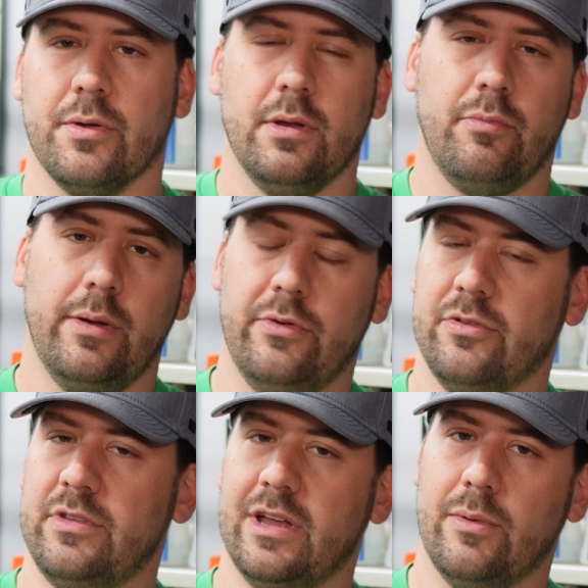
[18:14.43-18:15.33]
going to play with
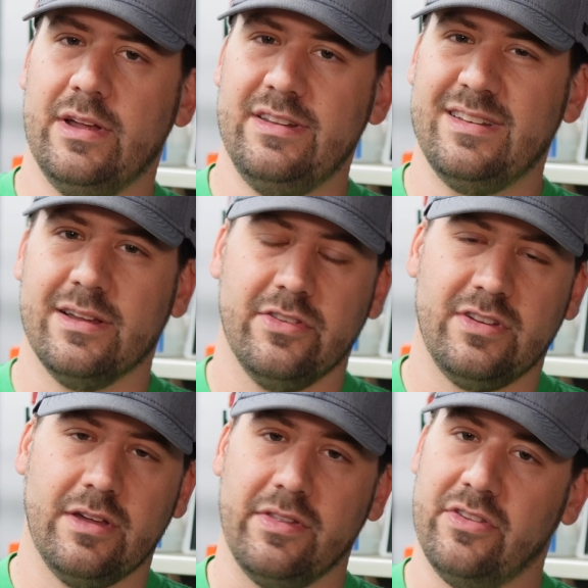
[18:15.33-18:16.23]
some DIY detail
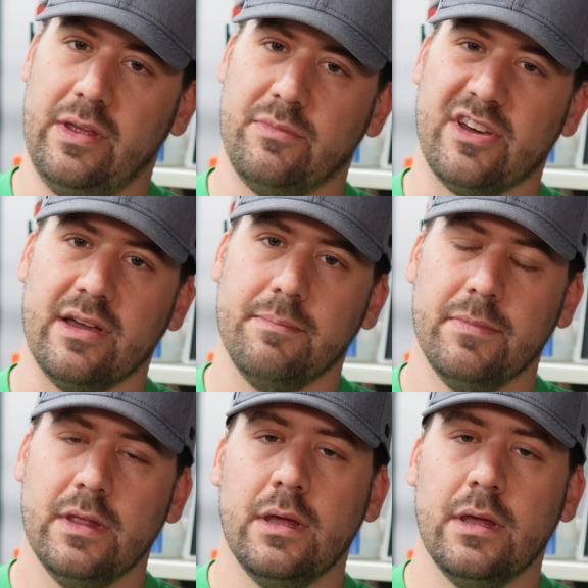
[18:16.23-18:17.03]
stuff at the same time.